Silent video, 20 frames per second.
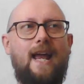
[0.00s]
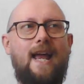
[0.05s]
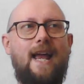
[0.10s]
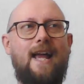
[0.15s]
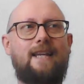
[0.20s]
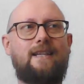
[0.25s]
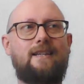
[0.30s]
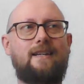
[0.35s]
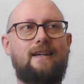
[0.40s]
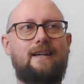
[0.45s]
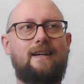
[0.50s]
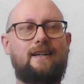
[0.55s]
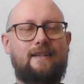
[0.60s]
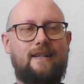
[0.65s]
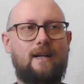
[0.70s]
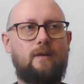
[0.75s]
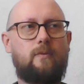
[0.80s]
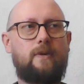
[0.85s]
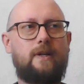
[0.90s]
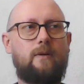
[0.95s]
And
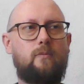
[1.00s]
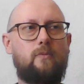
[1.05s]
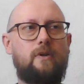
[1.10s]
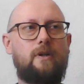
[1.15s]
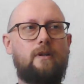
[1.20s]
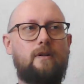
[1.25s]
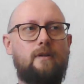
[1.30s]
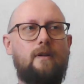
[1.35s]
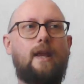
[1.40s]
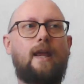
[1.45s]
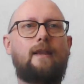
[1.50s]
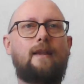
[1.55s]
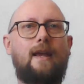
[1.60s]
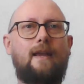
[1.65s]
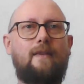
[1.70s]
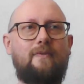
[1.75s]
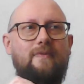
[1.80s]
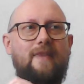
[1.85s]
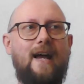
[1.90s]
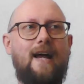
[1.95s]
yeah,
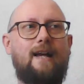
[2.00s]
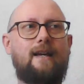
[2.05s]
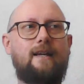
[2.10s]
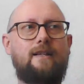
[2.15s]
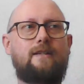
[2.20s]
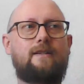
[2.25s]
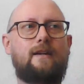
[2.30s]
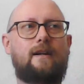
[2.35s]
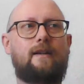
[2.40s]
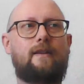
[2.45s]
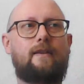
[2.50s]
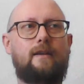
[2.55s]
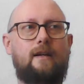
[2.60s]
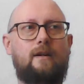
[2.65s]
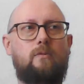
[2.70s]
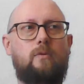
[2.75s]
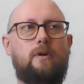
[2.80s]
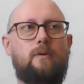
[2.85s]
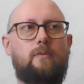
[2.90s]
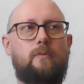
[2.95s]
and that is, I
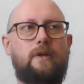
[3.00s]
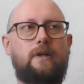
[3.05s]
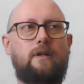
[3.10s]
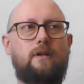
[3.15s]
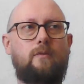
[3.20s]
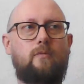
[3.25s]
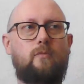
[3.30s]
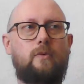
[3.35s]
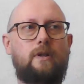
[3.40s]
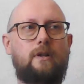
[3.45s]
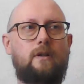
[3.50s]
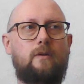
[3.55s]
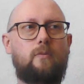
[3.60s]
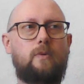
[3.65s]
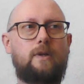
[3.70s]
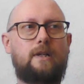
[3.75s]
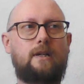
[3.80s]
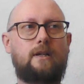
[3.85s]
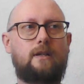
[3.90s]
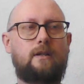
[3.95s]
think, where
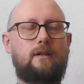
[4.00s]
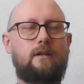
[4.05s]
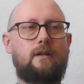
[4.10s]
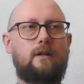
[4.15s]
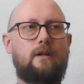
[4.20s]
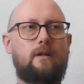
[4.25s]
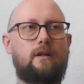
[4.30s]
we can,